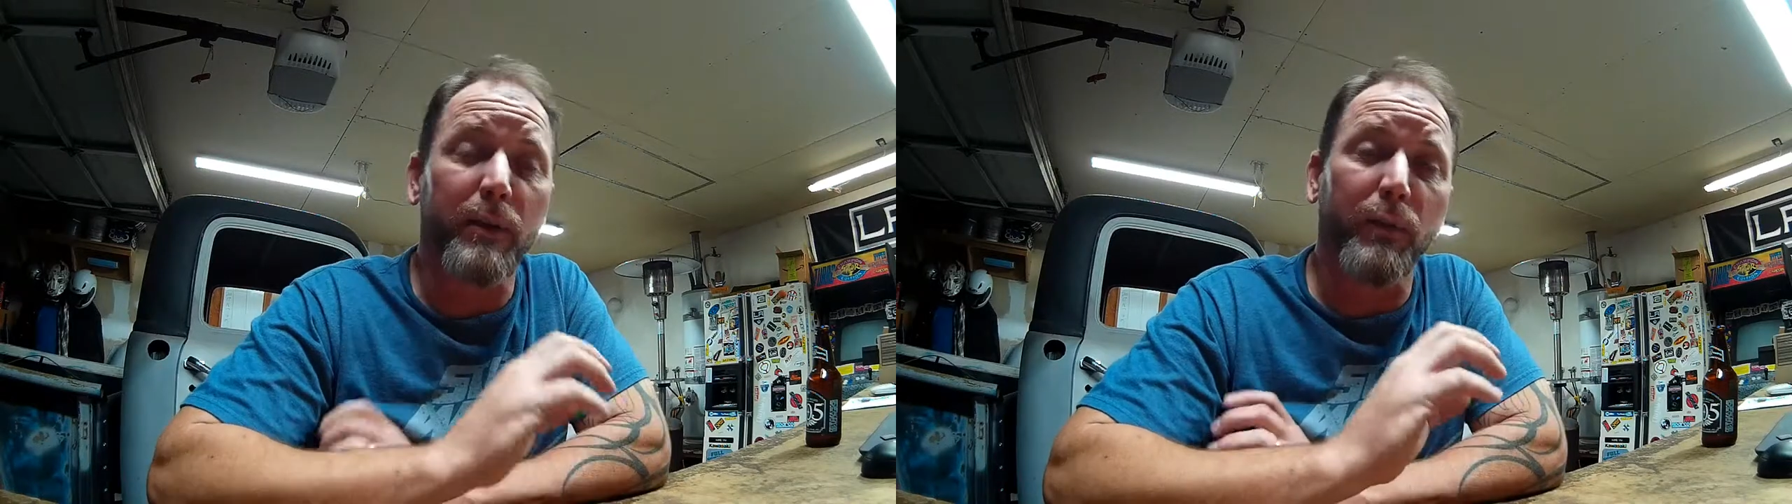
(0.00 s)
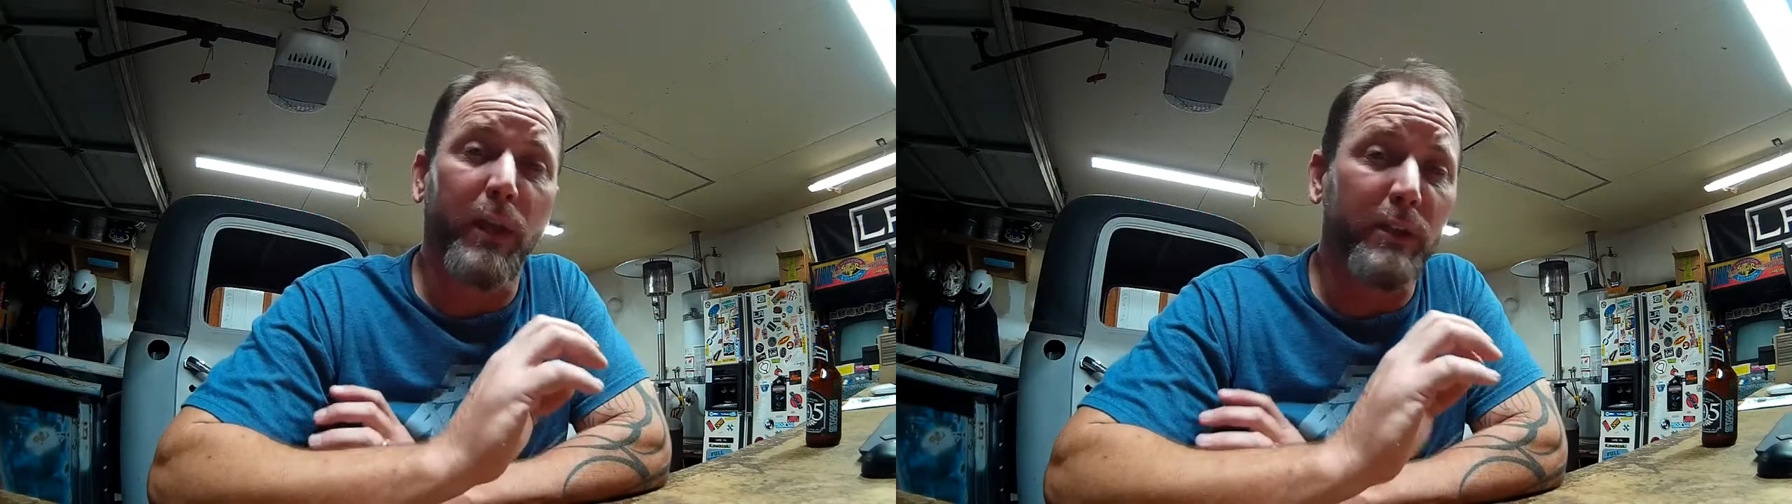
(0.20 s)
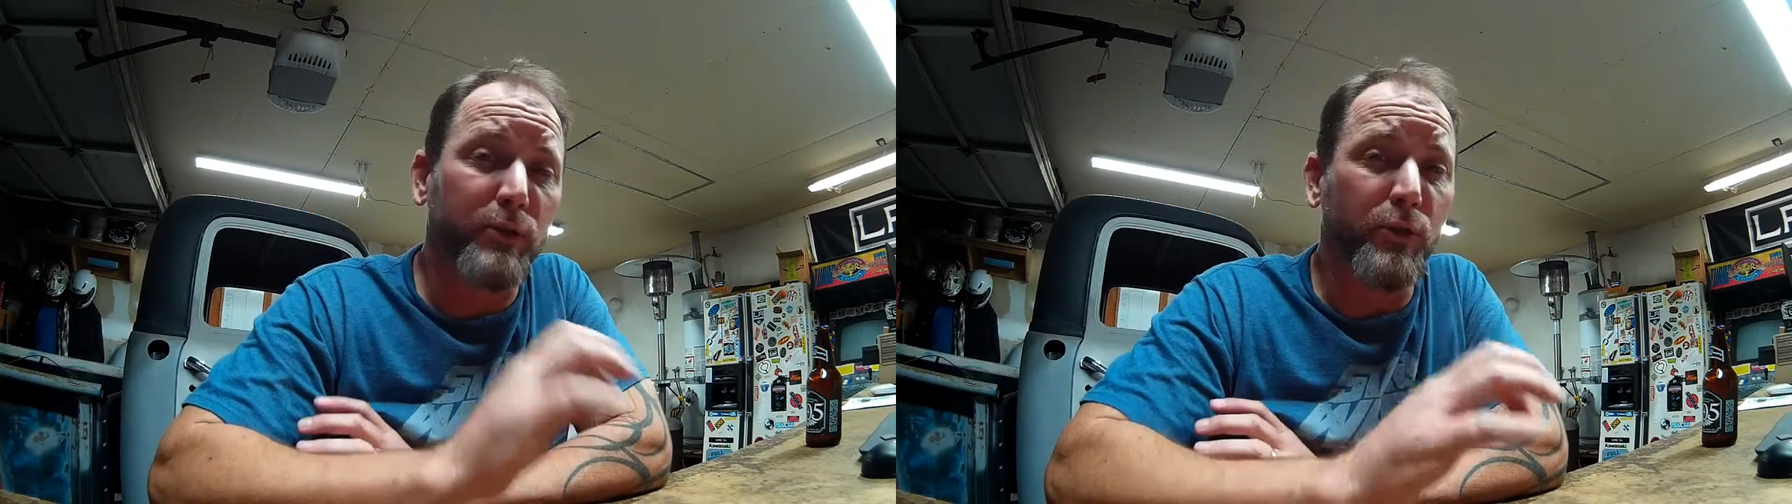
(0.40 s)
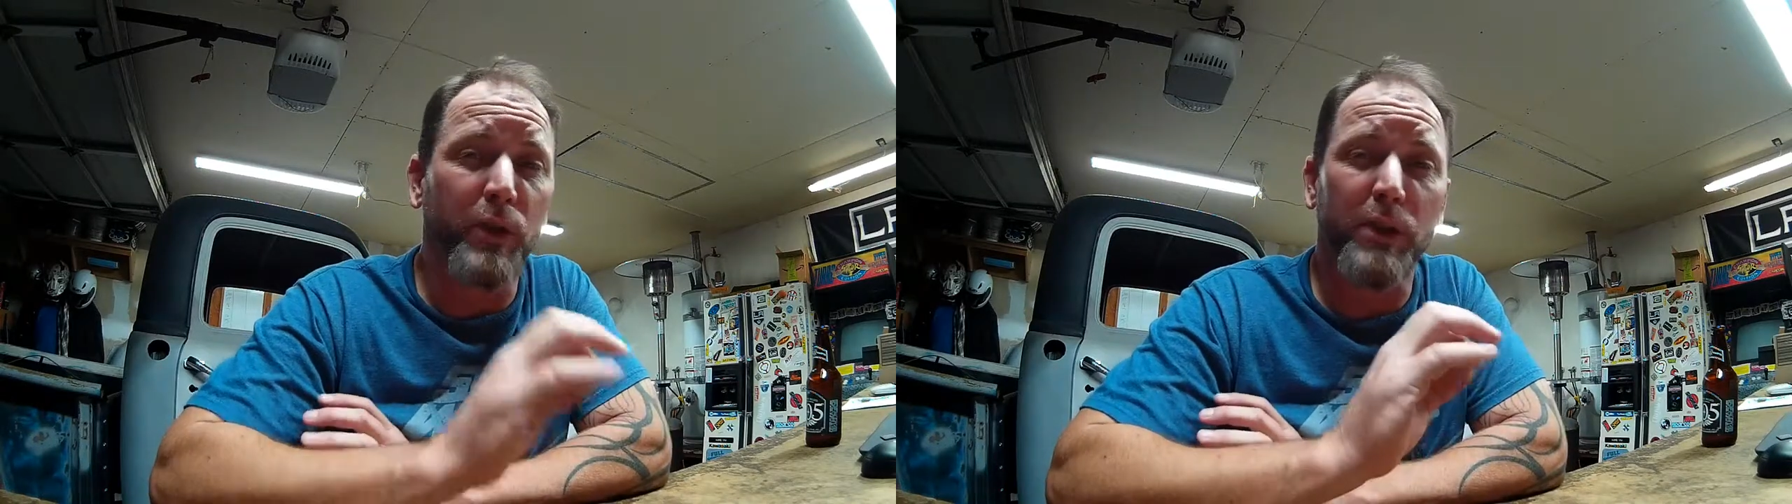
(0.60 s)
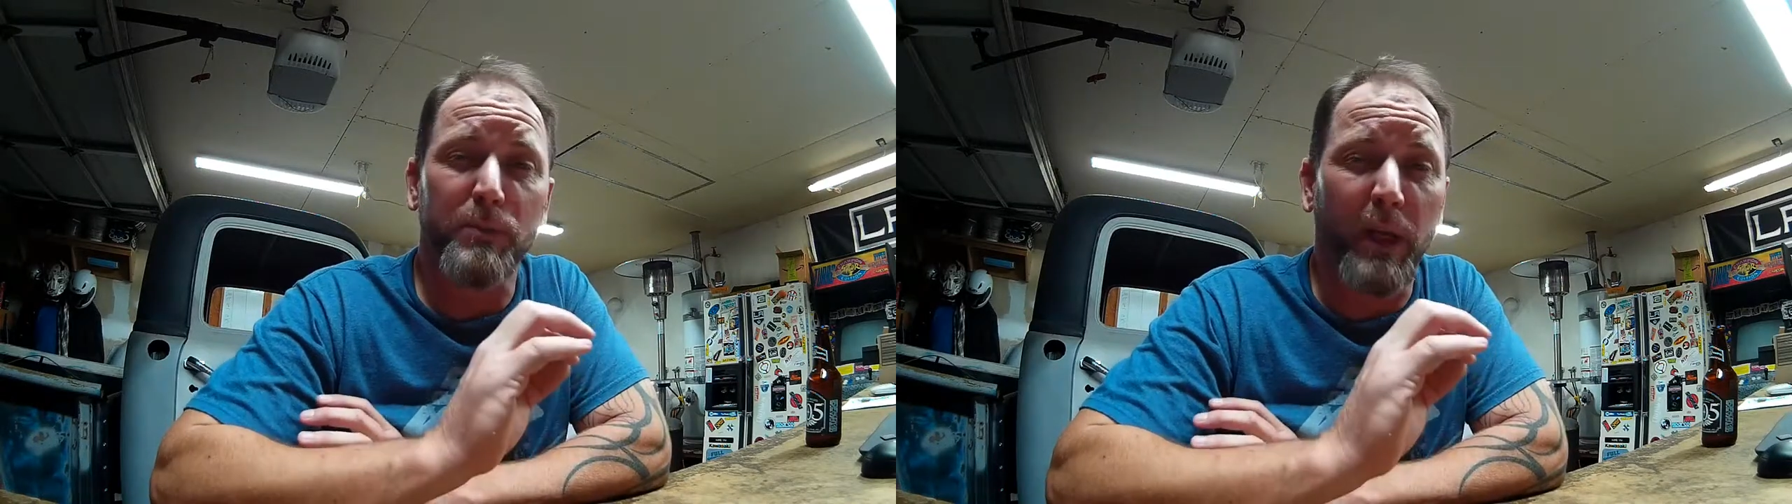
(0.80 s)
Everything is
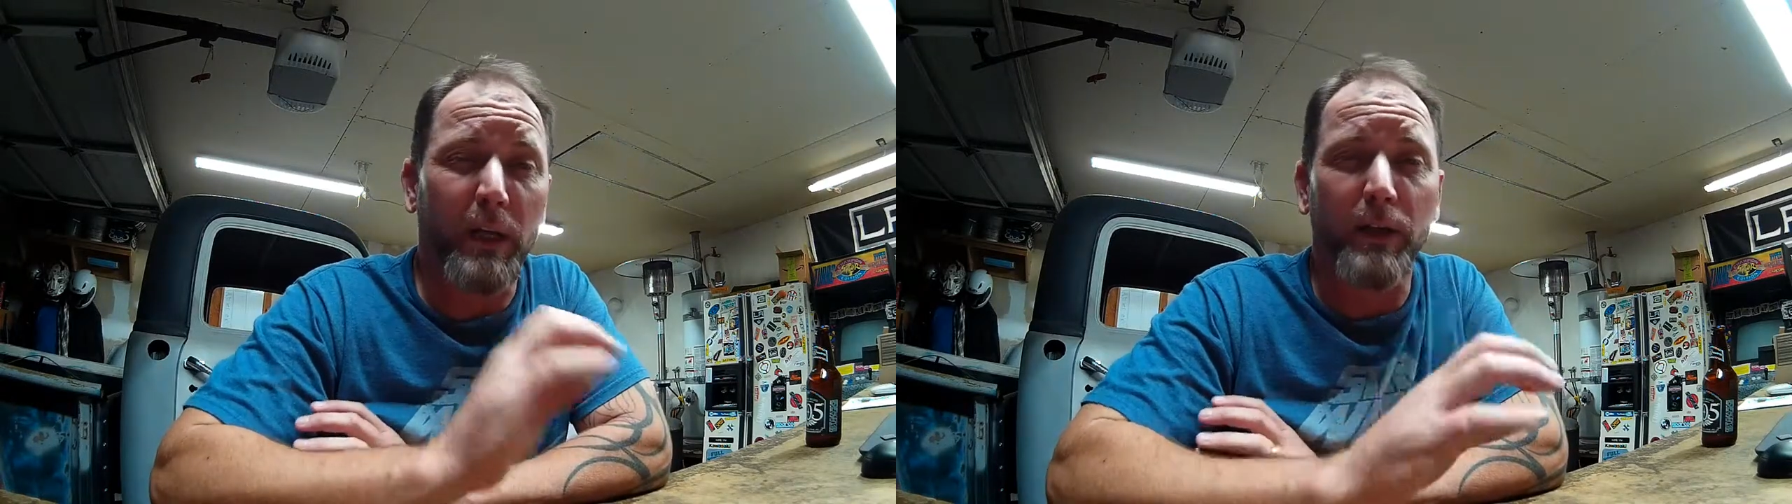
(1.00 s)
crisp and